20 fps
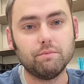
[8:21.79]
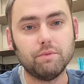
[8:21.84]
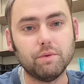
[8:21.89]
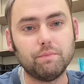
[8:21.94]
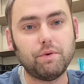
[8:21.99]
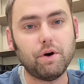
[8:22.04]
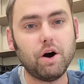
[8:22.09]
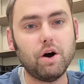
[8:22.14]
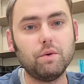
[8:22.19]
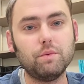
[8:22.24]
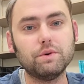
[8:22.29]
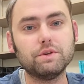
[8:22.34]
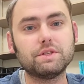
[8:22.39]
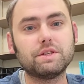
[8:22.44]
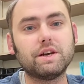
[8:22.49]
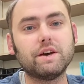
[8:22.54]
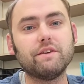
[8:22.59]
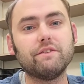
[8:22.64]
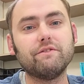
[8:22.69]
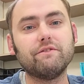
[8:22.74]
But Paul
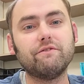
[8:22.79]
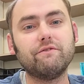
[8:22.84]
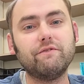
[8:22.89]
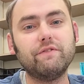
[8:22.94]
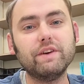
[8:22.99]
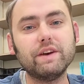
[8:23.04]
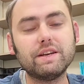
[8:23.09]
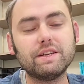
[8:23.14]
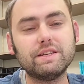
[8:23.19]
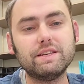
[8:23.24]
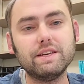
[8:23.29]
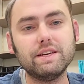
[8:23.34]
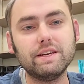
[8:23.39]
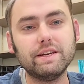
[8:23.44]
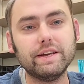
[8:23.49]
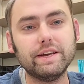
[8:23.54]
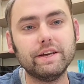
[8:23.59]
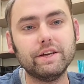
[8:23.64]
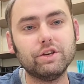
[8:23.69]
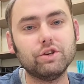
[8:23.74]
was
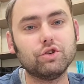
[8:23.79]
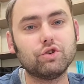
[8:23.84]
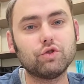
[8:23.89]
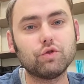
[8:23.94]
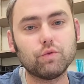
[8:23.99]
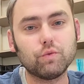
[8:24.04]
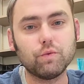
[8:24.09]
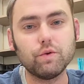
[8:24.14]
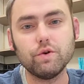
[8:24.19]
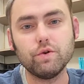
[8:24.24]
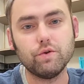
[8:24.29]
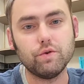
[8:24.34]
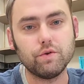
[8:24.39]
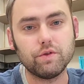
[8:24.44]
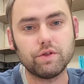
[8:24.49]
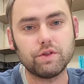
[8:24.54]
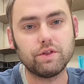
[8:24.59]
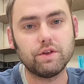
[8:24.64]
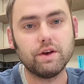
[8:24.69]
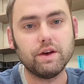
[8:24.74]
convicted in
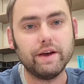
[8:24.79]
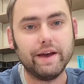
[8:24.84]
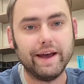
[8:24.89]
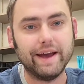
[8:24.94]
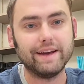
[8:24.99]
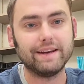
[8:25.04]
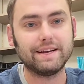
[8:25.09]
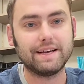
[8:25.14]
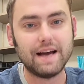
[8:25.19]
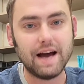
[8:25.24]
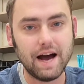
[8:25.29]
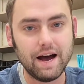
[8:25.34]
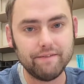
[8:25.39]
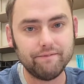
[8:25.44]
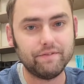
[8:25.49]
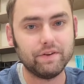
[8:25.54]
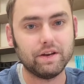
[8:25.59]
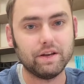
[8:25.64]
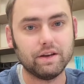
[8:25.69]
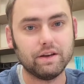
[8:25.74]
truth and
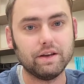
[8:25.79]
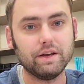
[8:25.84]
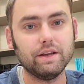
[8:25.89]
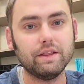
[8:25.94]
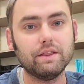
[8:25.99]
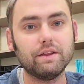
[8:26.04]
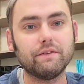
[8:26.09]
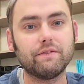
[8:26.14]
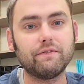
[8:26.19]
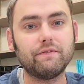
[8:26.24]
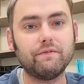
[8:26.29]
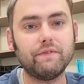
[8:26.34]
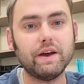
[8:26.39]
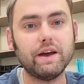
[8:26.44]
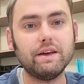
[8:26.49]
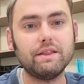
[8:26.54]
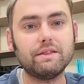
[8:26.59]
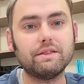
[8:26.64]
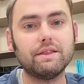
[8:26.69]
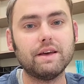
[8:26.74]
confident in the
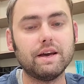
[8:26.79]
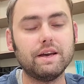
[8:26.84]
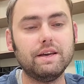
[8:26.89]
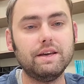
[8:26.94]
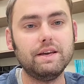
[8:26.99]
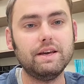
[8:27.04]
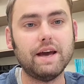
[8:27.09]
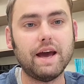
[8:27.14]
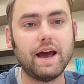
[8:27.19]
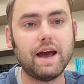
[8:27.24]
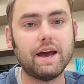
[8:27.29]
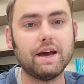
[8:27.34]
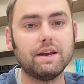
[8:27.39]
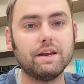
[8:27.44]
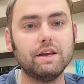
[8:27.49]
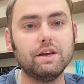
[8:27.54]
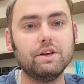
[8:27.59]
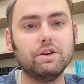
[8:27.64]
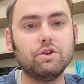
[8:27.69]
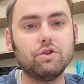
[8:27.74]
faith that he
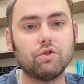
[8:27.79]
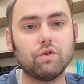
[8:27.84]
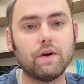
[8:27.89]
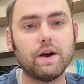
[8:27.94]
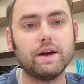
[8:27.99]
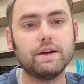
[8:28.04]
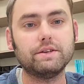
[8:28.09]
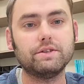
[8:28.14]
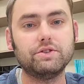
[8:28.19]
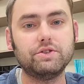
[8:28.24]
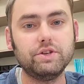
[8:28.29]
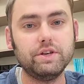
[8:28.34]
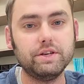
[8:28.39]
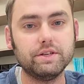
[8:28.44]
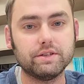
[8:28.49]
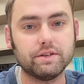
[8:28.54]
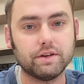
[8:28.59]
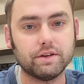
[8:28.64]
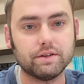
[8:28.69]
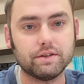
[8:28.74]
had in Christ
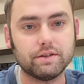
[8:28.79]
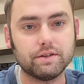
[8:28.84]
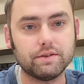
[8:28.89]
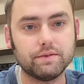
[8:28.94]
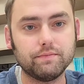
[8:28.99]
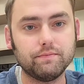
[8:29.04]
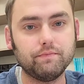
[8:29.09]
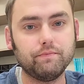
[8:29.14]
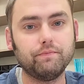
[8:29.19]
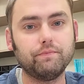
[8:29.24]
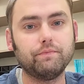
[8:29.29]
Jesus.